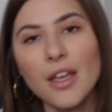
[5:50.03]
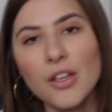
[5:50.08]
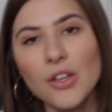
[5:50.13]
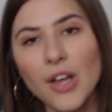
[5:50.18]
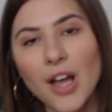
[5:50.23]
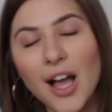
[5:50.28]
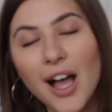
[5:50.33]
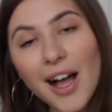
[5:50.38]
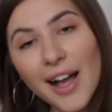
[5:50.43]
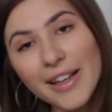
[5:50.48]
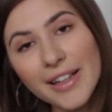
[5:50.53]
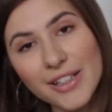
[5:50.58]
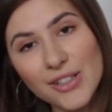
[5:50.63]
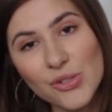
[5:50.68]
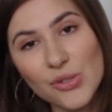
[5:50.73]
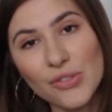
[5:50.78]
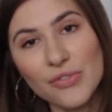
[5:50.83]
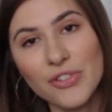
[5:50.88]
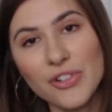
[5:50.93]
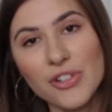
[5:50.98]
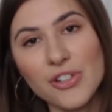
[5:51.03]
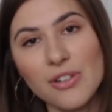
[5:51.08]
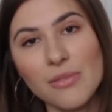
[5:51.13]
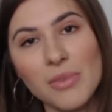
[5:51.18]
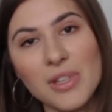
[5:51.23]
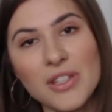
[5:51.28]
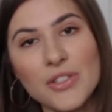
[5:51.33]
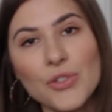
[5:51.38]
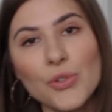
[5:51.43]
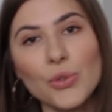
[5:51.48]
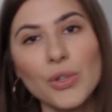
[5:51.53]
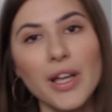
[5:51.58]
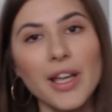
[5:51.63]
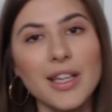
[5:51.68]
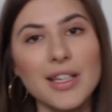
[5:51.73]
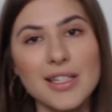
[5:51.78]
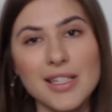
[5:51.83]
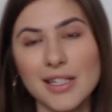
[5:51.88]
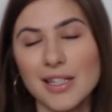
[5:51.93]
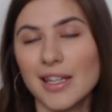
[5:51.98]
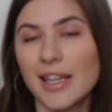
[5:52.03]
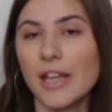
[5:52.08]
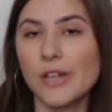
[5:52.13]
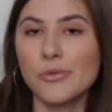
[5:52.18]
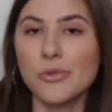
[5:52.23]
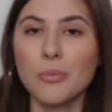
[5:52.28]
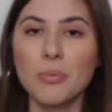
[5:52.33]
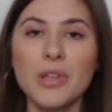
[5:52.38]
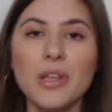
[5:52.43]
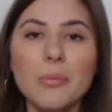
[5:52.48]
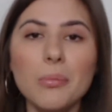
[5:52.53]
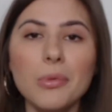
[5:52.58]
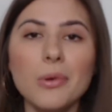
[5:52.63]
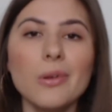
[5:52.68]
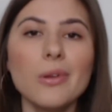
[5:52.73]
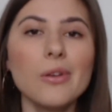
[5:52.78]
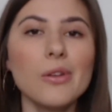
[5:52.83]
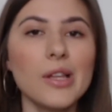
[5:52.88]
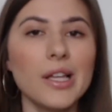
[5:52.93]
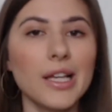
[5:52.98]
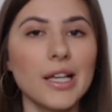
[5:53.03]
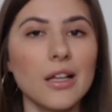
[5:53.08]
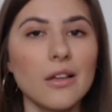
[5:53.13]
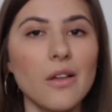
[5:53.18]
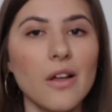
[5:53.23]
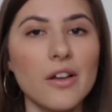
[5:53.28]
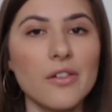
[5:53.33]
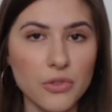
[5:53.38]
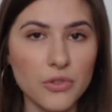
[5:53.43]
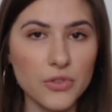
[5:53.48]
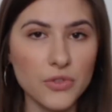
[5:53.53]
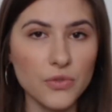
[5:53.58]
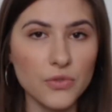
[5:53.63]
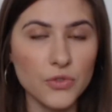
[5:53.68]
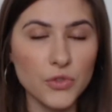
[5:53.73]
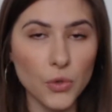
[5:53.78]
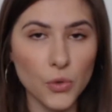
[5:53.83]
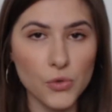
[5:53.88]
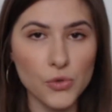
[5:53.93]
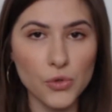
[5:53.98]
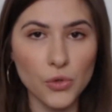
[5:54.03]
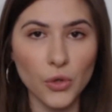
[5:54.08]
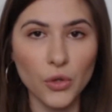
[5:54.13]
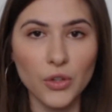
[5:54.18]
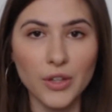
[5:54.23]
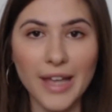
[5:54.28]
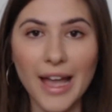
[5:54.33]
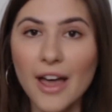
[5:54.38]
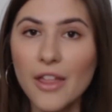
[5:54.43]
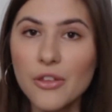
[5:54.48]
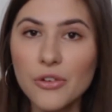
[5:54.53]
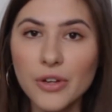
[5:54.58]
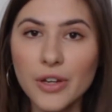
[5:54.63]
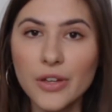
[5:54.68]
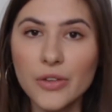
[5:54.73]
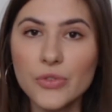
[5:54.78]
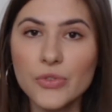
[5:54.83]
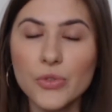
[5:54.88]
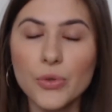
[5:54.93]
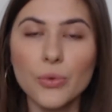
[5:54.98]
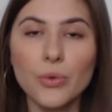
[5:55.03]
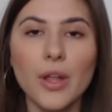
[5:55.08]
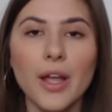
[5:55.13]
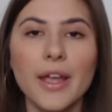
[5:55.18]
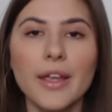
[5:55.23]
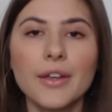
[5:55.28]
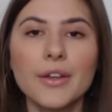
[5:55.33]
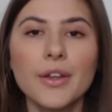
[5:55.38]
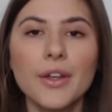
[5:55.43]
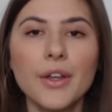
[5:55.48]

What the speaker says: High extroversion means you like to engage with people, you like a lot of social gatherings, you like